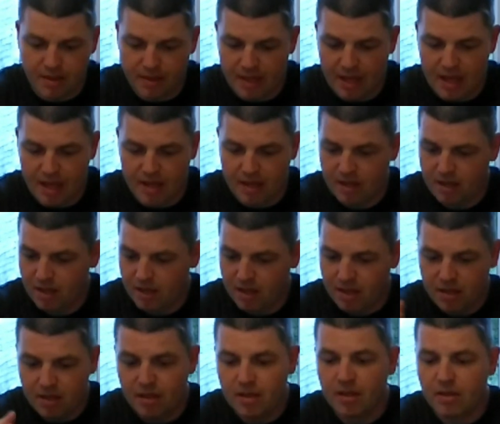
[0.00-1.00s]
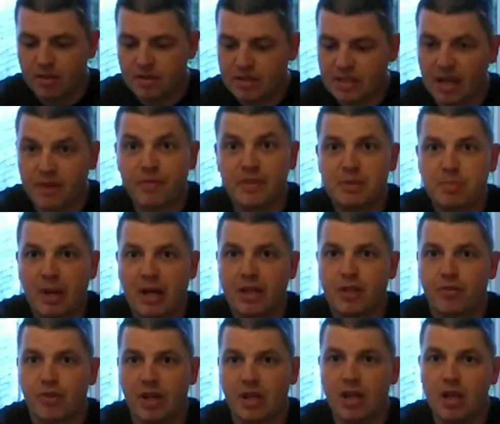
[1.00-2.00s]
They're
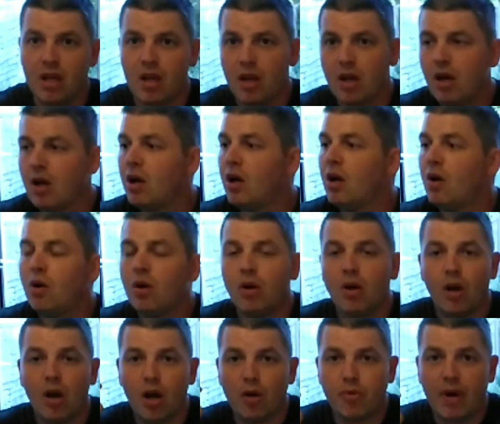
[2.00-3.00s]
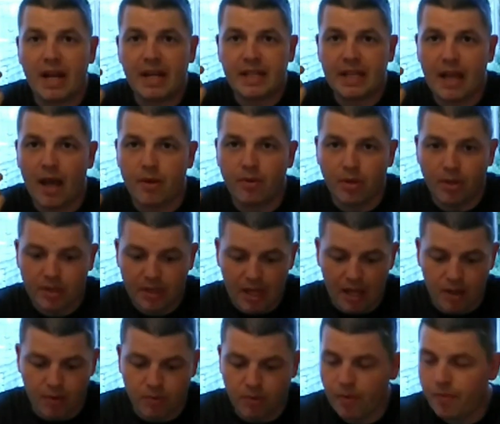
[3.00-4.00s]
self-explanatory. A radio.
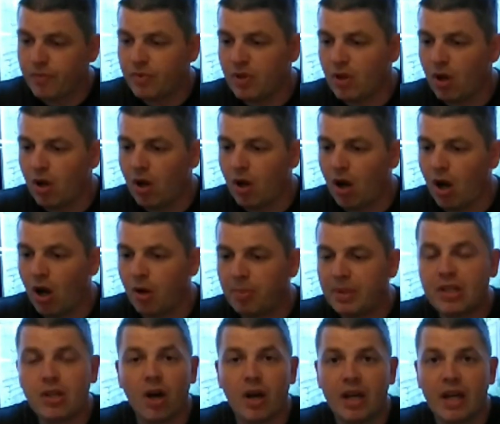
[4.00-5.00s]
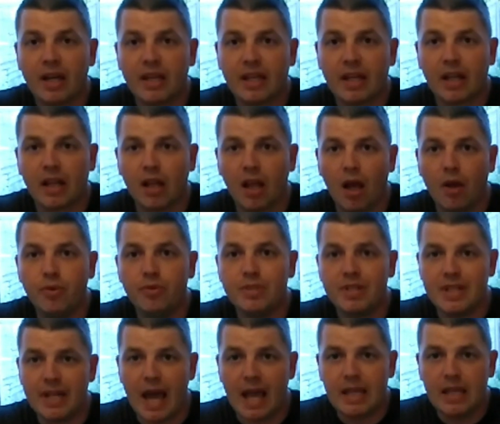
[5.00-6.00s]
Now, I'll be kayaking alone
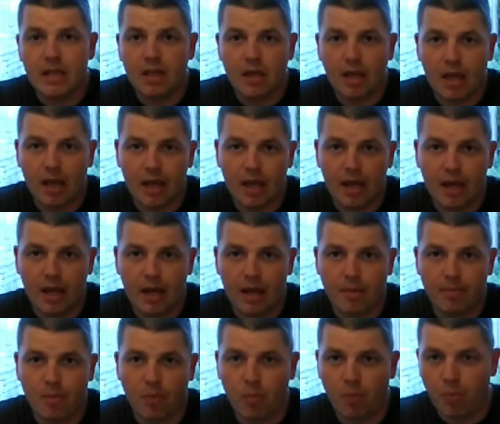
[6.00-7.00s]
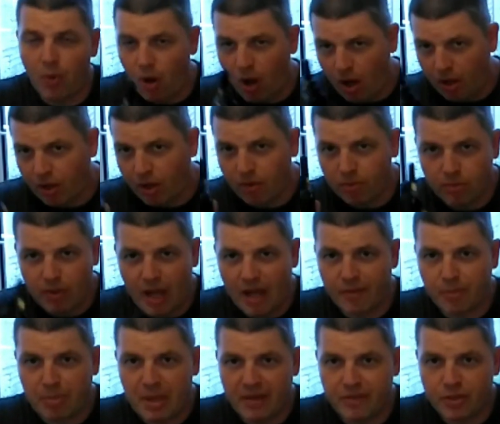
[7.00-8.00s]
today, and I'll
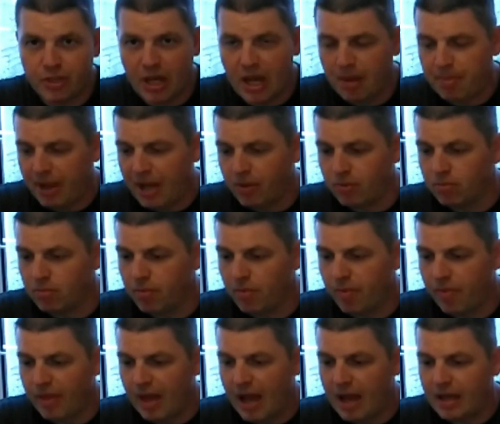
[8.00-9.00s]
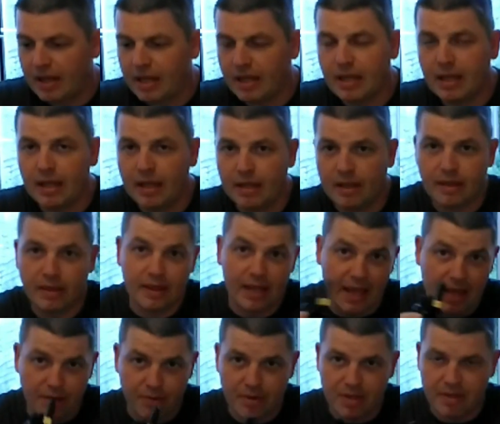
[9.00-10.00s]
have a bit of chat about that
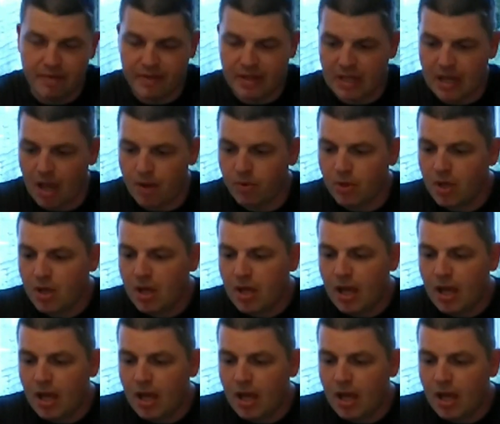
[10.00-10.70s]
later in the video.